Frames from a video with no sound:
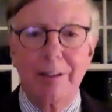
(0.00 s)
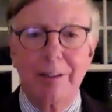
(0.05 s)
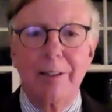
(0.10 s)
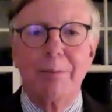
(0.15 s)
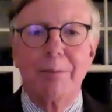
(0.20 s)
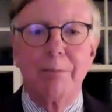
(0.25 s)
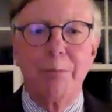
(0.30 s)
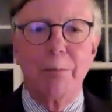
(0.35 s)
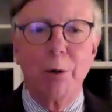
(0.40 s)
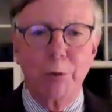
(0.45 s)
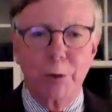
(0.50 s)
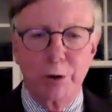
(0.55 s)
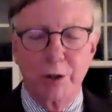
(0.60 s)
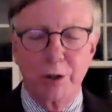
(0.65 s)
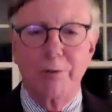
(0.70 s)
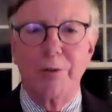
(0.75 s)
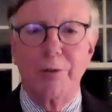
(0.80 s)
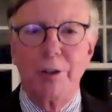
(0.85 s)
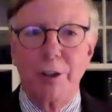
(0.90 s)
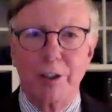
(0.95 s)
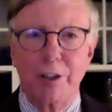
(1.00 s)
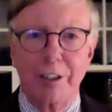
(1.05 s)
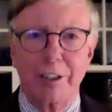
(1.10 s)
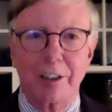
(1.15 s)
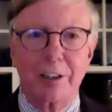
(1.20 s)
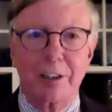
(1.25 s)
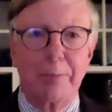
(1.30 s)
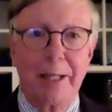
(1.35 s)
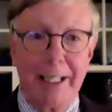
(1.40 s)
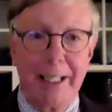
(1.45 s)
most of New York
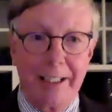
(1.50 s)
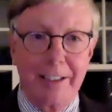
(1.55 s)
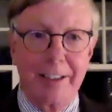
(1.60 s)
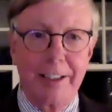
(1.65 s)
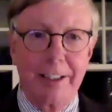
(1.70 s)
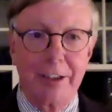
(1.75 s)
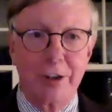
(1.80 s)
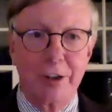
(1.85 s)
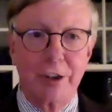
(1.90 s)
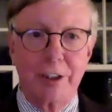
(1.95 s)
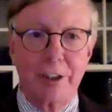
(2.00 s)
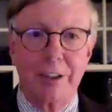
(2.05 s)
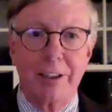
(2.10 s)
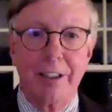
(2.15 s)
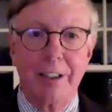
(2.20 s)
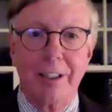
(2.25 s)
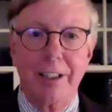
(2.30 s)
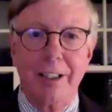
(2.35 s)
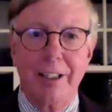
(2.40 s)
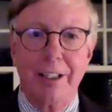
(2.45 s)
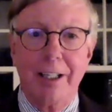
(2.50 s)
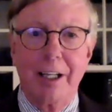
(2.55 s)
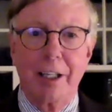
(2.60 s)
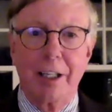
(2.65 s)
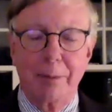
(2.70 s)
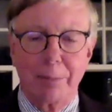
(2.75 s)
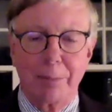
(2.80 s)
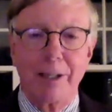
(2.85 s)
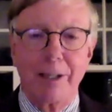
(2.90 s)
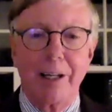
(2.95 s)
is paying attention and
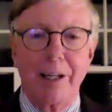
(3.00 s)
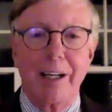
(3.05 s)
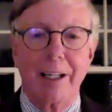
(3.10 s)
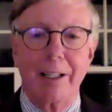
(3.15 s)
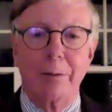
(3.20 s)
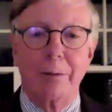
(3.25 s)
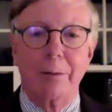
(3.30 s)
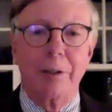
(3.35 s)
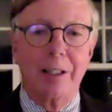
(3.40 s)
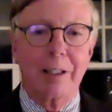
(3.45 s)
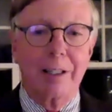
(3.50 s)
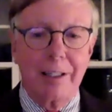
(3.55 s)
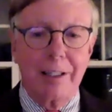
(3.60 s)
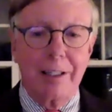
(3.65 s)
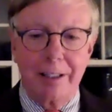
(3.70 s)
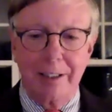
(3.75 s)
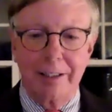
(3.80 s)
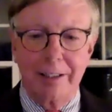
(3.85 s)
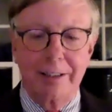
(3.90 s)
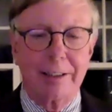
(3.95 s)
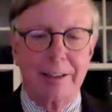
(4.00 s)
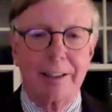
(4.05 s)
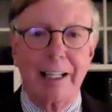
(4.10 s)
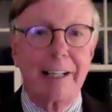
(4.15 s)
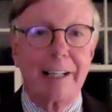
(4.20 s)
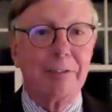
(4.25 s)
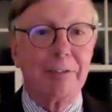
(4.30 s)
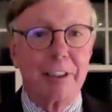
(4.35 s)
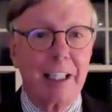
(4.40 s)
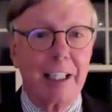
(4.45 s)
complying with these
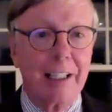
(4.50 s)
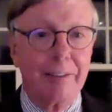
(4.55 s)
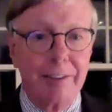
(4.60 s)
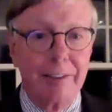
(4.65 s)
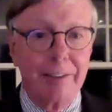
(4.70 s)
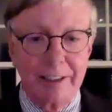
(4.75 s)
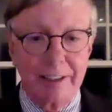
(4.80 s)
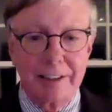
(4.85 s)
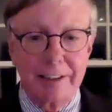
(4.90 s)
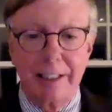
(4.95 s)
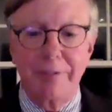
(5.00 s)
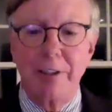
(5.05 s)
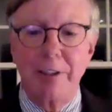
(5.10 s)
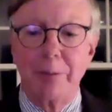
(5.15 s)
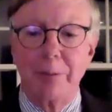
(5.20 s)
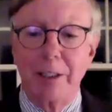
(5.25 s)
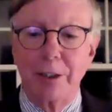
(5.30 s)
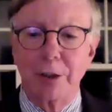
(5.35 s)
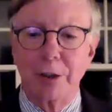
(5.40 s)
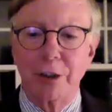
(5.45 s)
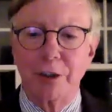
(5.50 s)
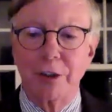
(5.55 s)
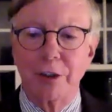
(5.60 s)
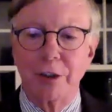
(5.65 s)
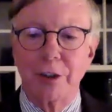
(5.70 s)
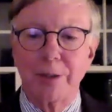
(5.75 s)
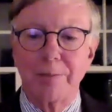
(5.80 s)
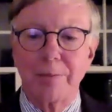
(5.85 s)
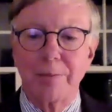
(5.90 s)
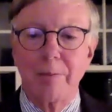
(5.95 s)
life-saving safety measures.